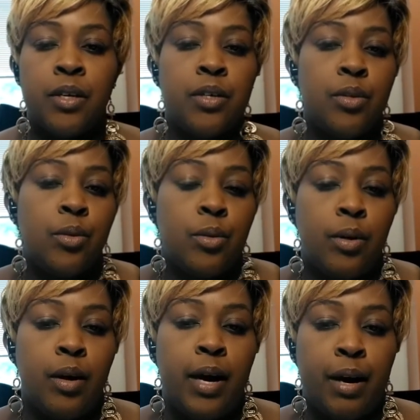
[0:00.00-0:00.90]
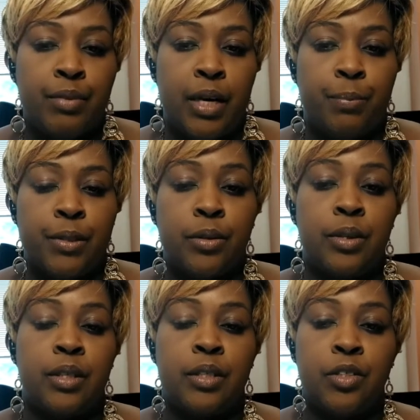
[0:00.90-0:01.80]
you'll have an
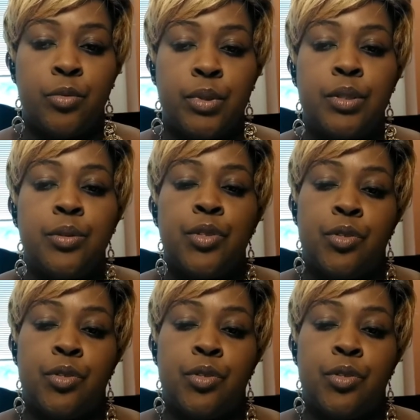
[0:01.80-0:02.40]
opportunity to reduce